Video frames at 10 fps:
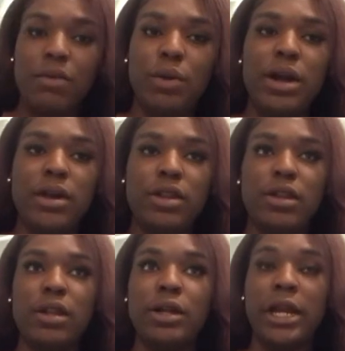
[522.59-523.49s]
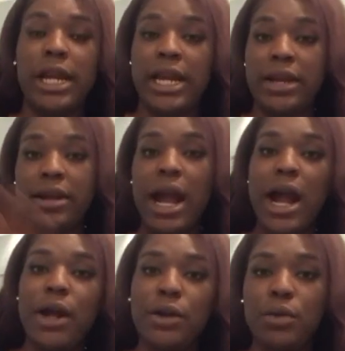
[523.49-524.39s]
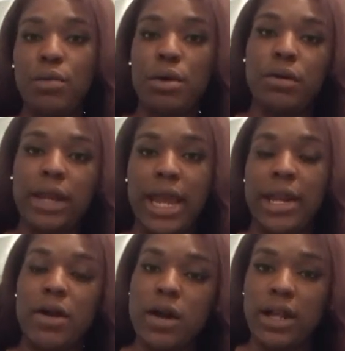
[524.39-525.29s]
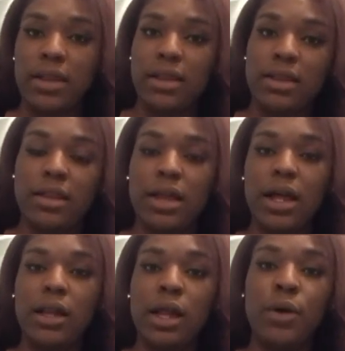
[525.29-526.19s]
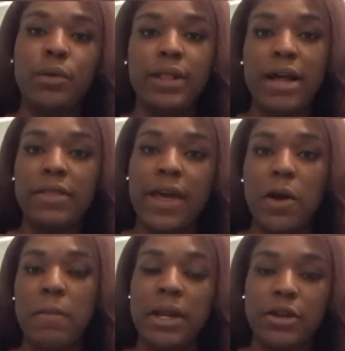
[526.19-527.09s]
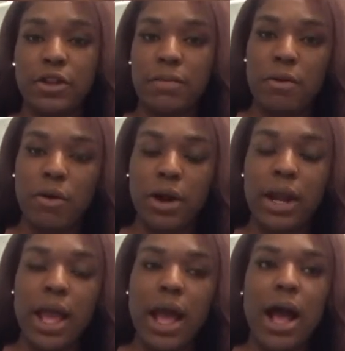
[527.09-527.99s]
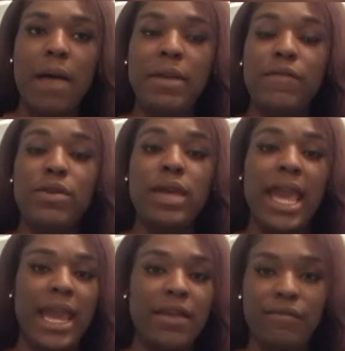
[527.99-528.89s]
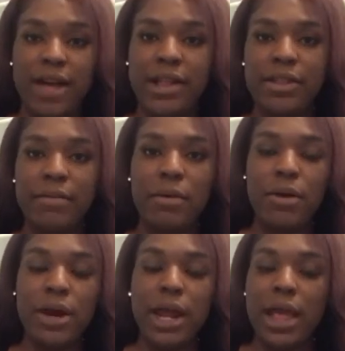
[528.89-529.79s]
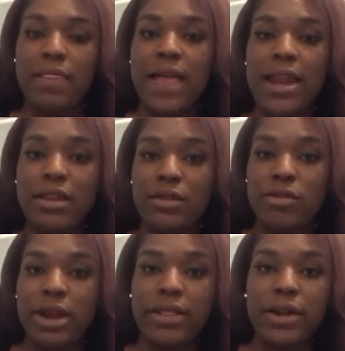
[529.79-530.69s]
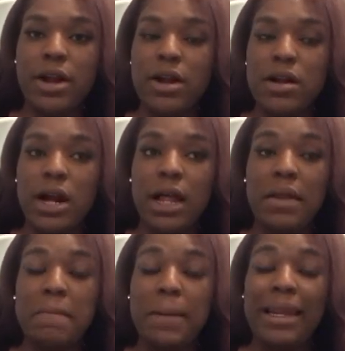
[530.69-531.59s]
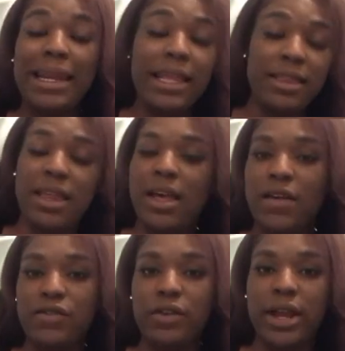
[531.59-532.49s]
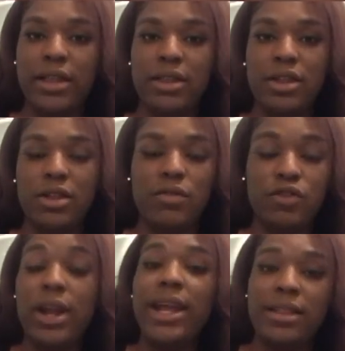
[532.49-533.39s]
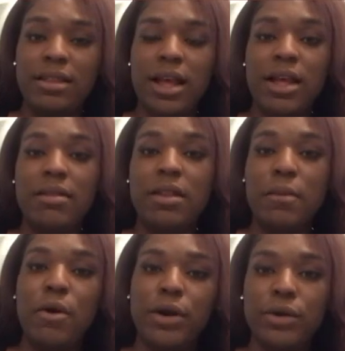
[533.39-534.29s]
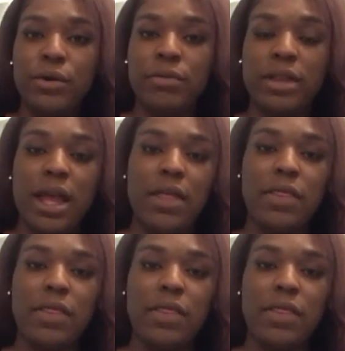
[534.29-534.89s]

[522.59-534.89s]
We are just learning an entire new world in our existence alone without the help and our support. If you can find support, that is great. There are plenty of trans support groups.